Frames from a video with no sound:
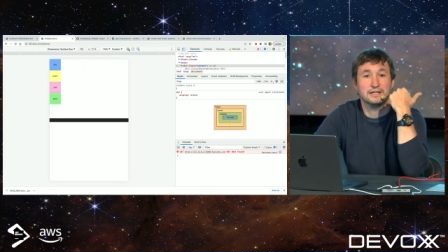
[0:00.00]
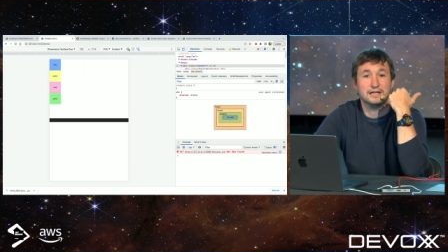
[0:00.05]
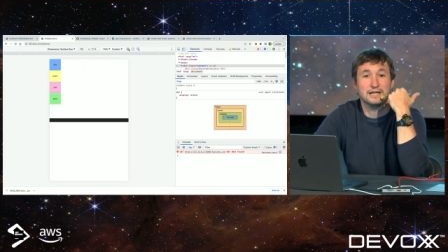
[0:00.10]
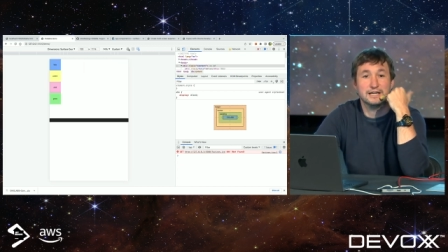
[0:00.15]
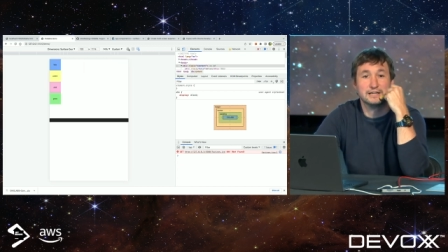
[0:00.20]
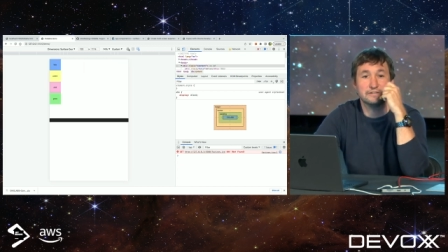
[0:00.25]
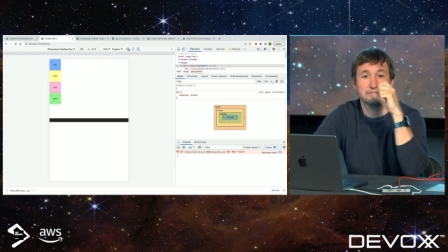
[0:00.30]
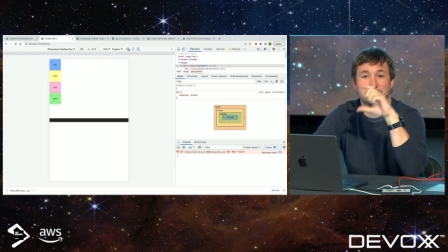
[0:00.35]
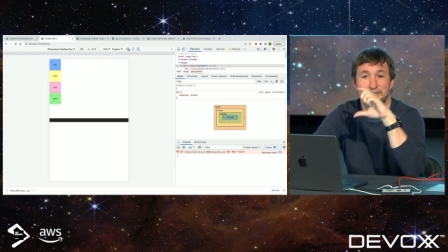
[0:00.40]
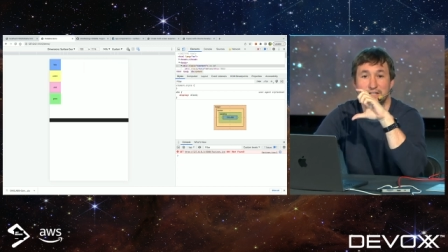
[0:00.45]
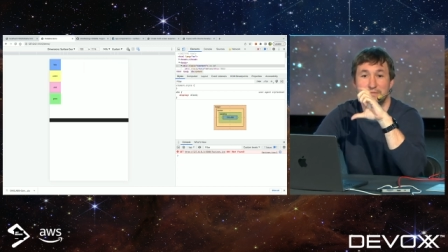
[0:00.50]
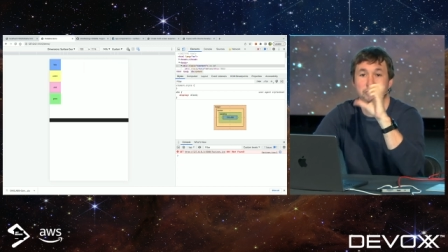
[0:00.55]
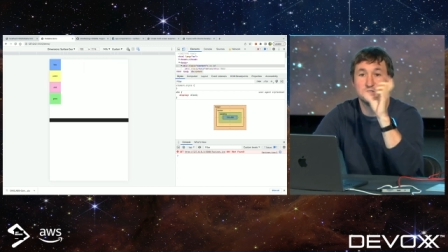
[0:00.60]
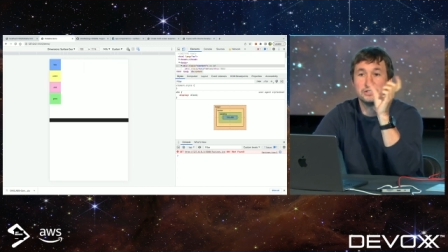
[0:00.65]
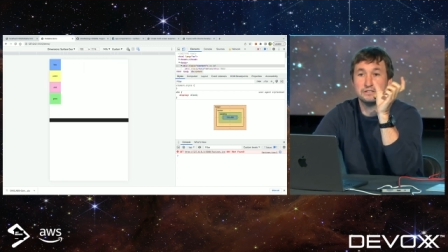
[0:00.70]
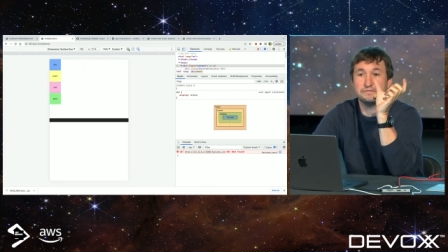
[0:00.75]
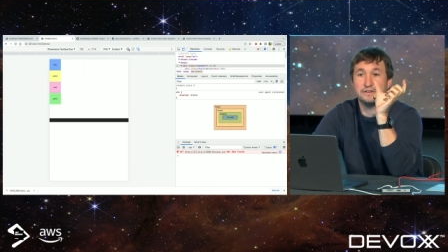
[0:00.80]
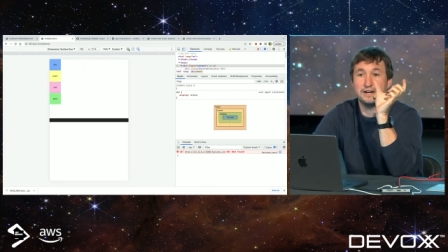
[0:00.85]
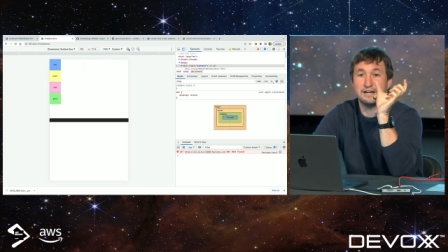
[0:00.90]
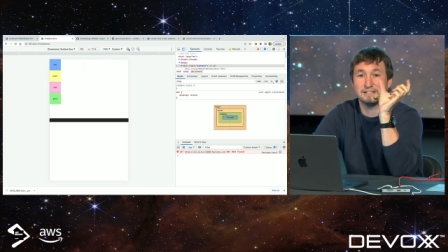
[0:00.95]
I flip the
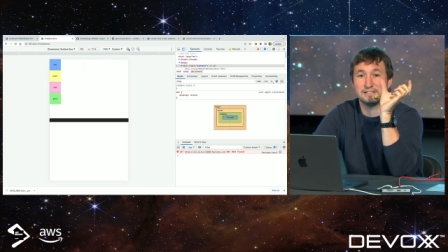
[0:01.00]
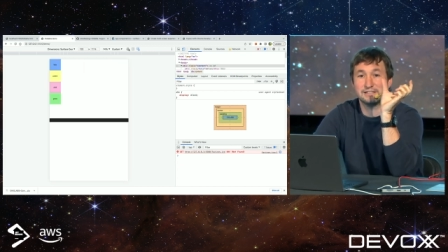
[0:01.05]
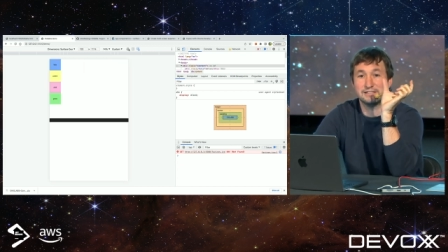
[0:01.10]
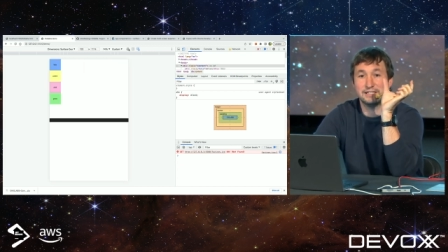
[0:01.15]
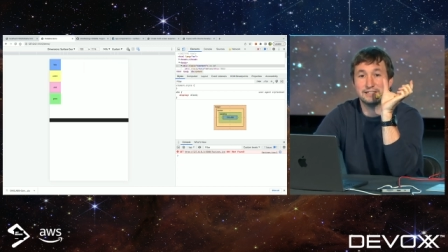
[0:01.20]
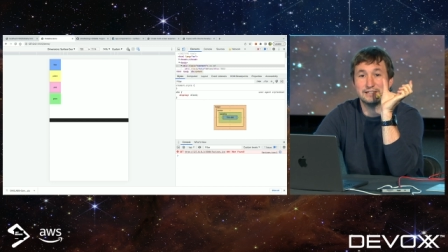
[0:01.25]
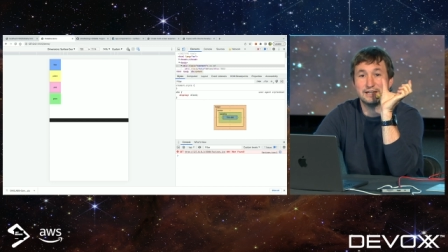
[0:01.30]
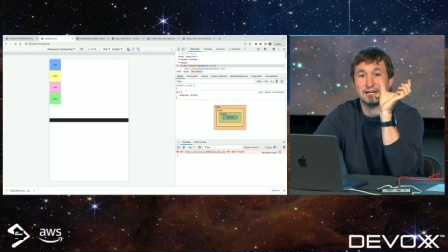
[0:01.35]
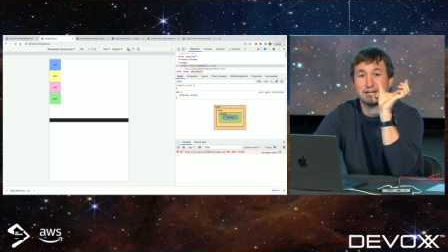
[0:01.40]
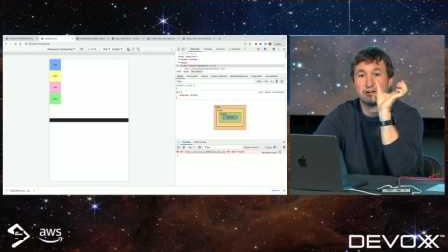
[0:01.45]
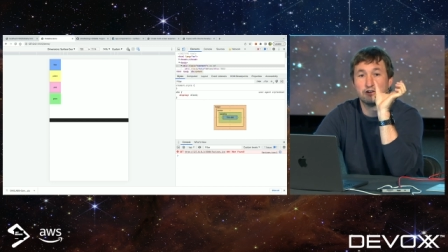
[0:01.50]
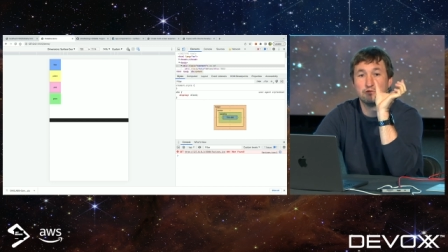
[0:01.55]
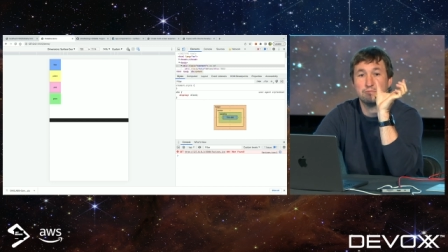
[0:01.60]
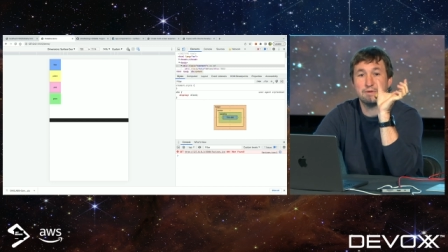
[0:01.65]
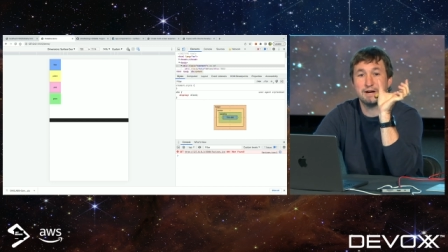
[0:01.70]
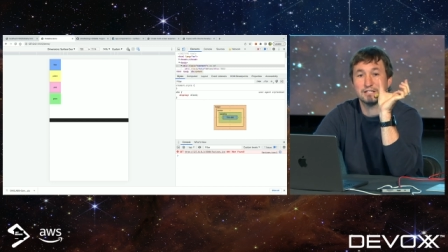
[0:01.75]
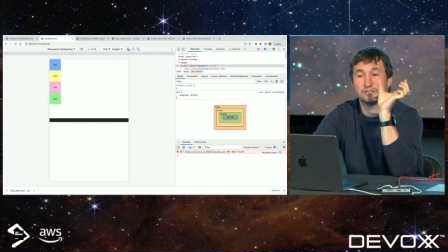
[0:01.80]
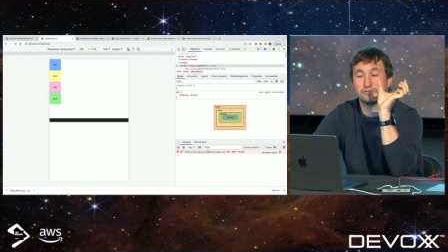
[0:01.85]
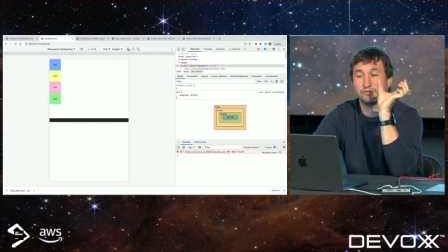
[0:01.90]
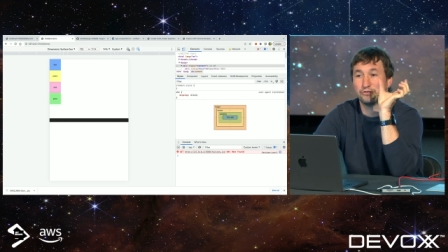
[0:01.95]
device, then I go back